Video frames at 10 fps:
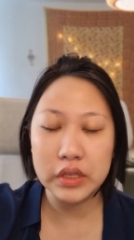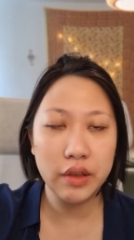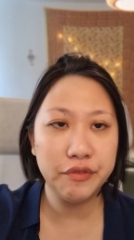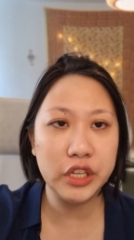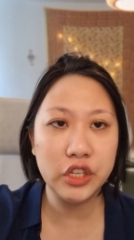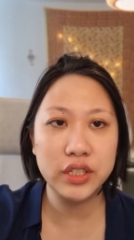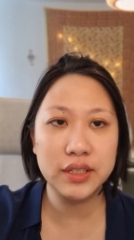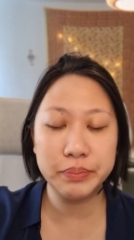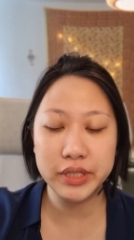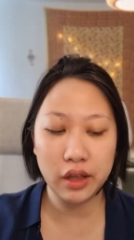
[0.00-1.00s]
feature
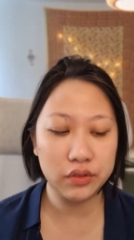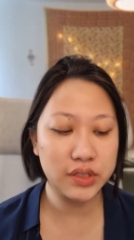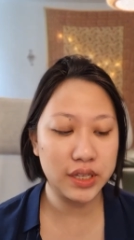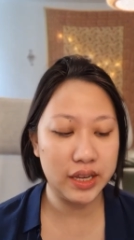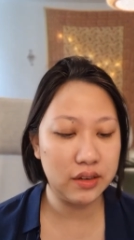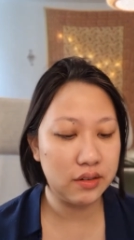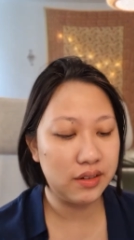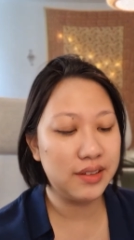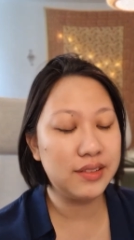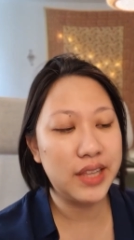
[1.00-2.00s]
themselves in
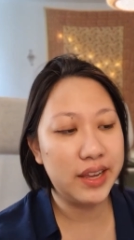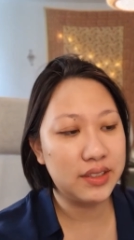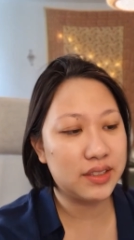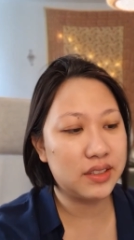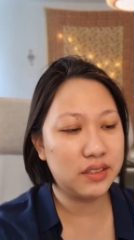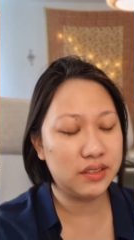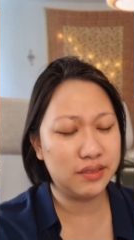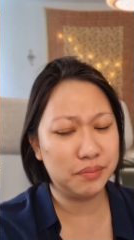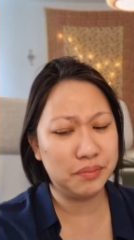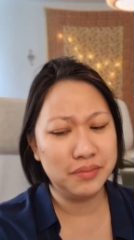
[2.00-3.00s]
less
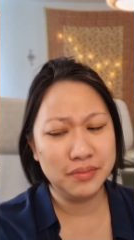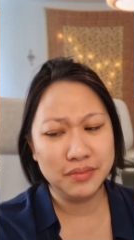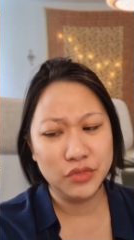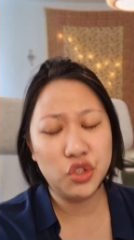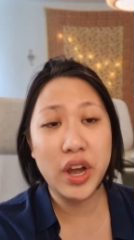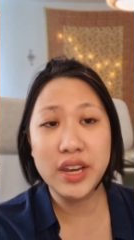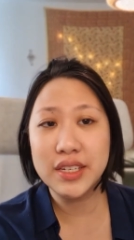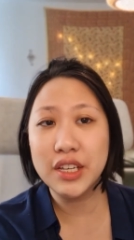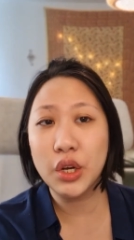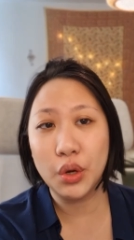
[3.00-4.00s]

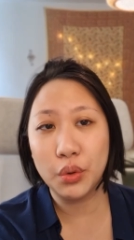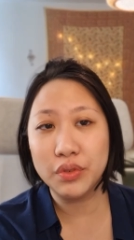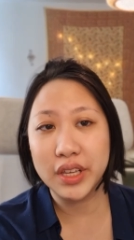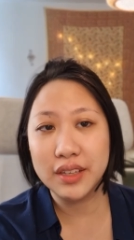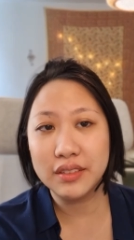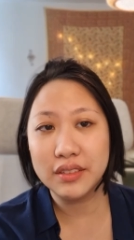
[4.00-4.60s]
trendy clothing.